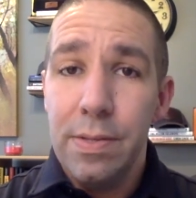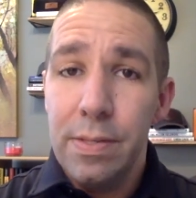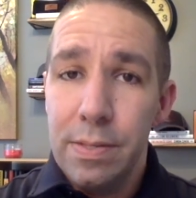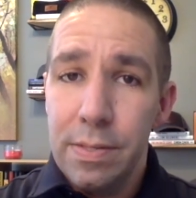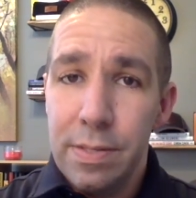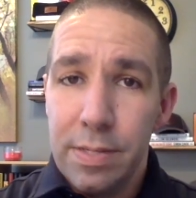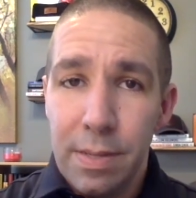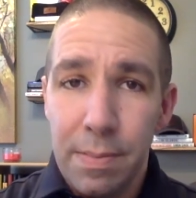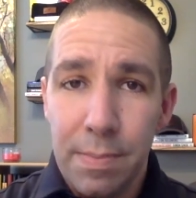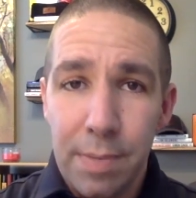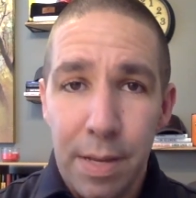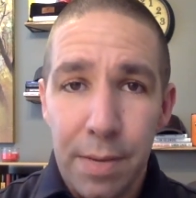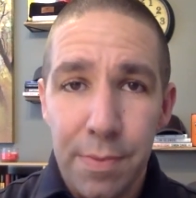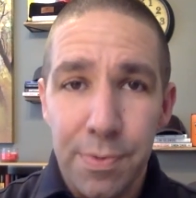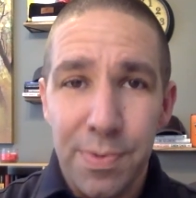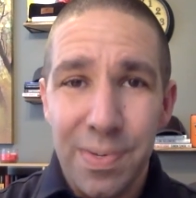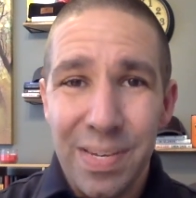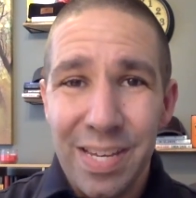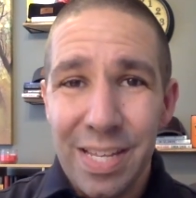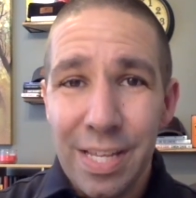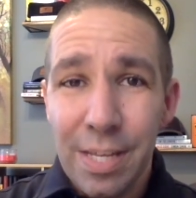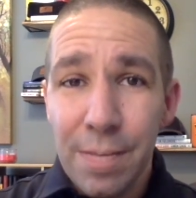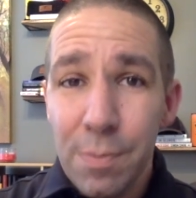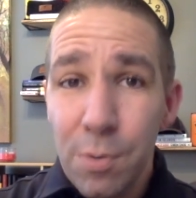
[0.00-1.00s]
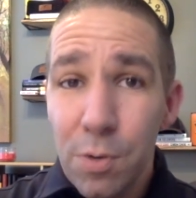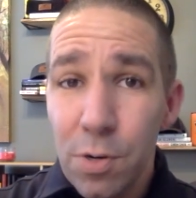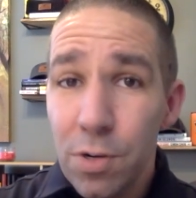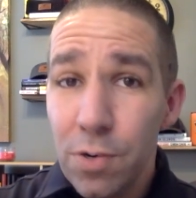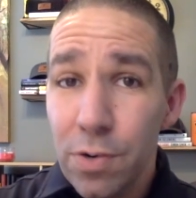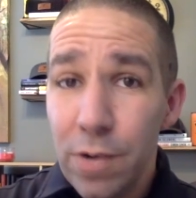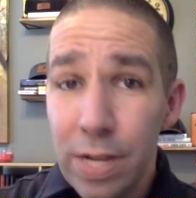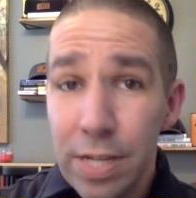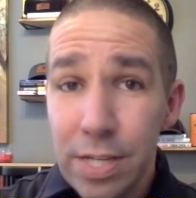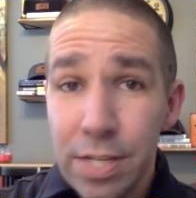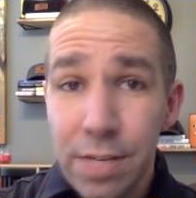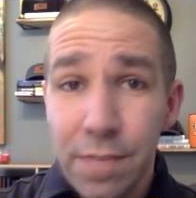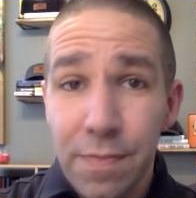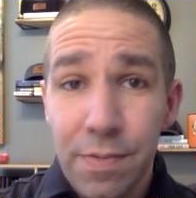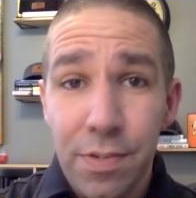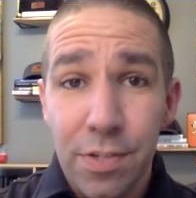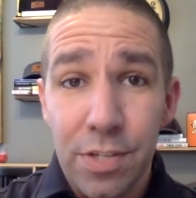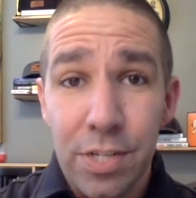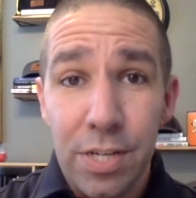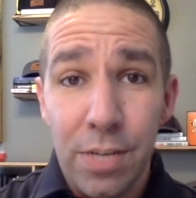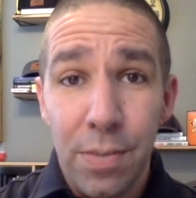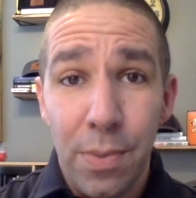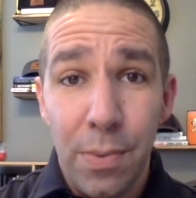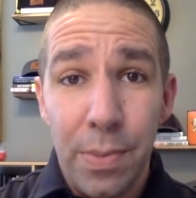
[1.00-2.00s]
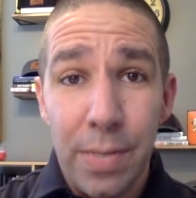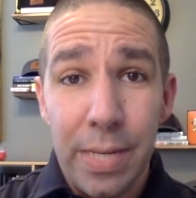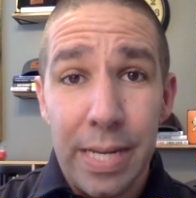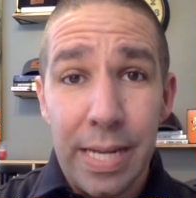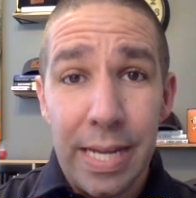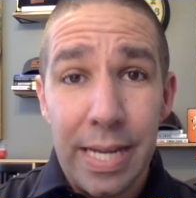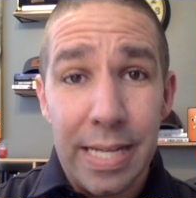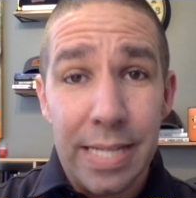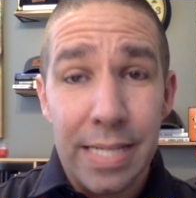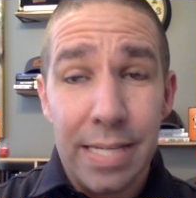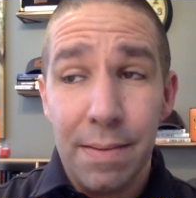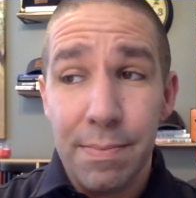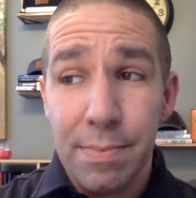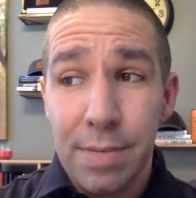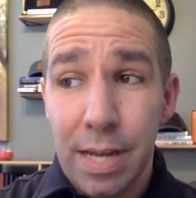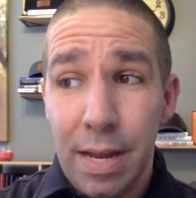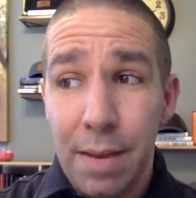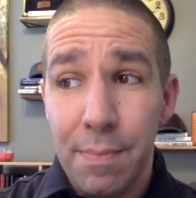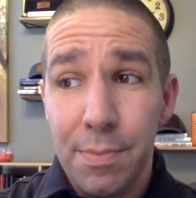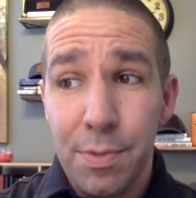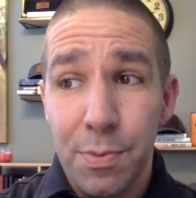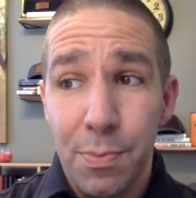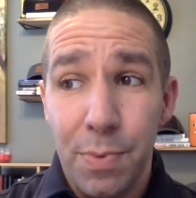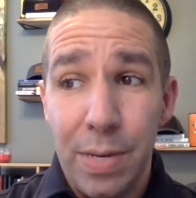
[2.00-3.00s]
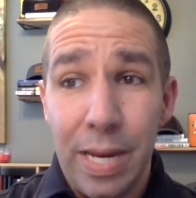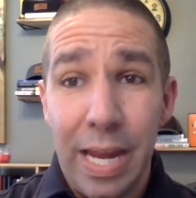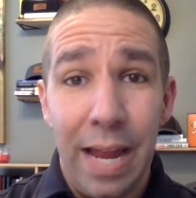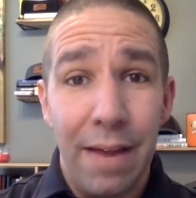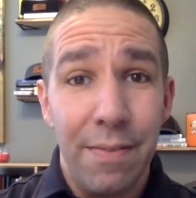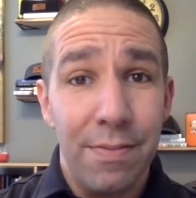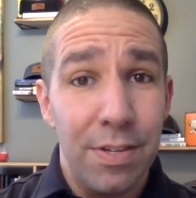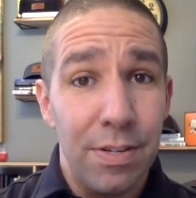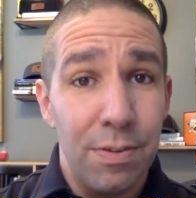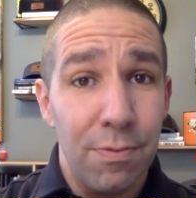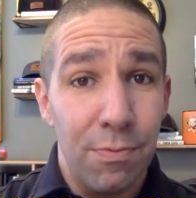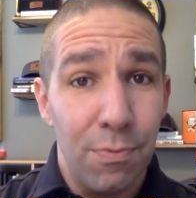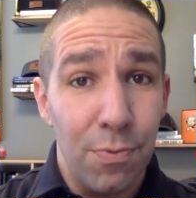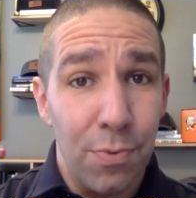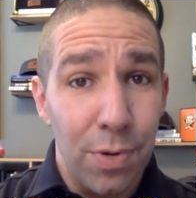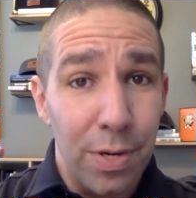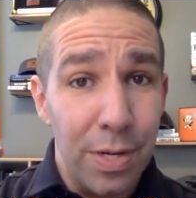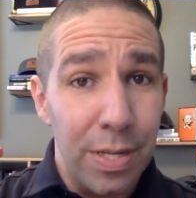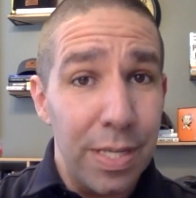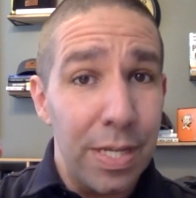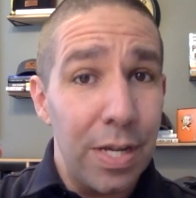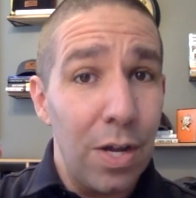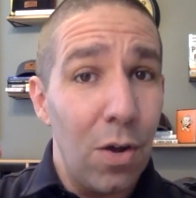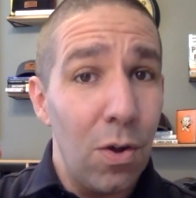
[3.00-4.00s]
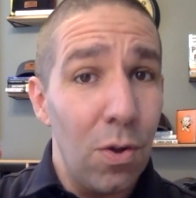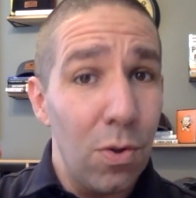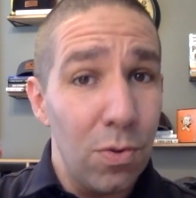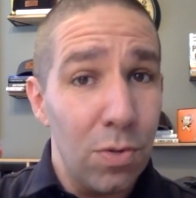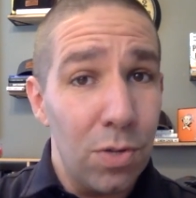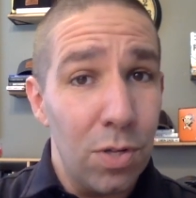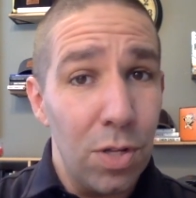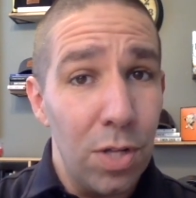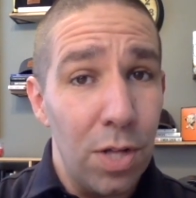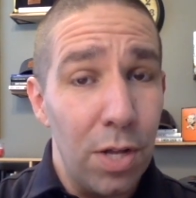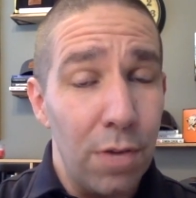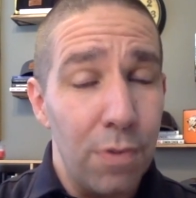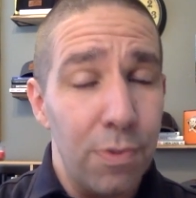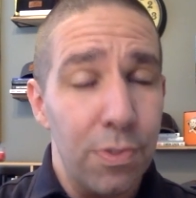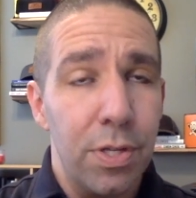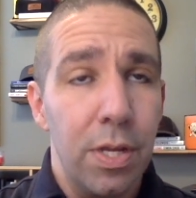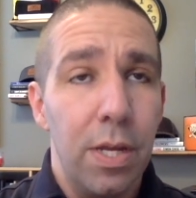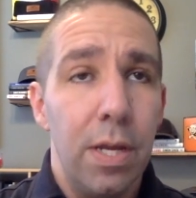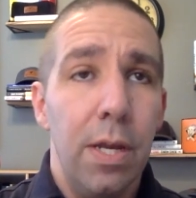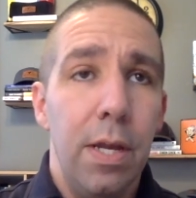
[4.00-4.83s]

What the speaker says: Sometimes we get a little more aggressive and see what we can get. Sometimes we have to really hold close.